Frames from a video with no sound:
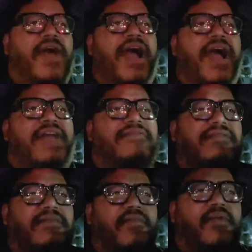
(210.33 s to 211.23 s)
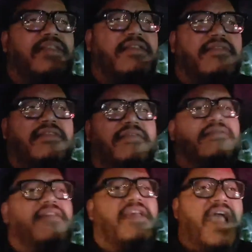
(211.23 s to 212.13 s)
or you ask them, when
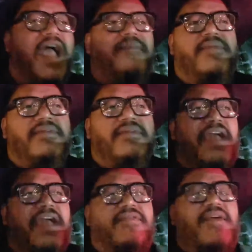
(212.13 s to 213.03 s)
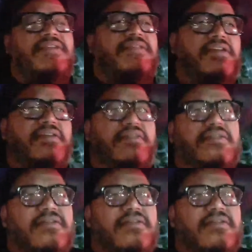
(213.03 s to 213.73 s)
did this thing happen? They have no idea.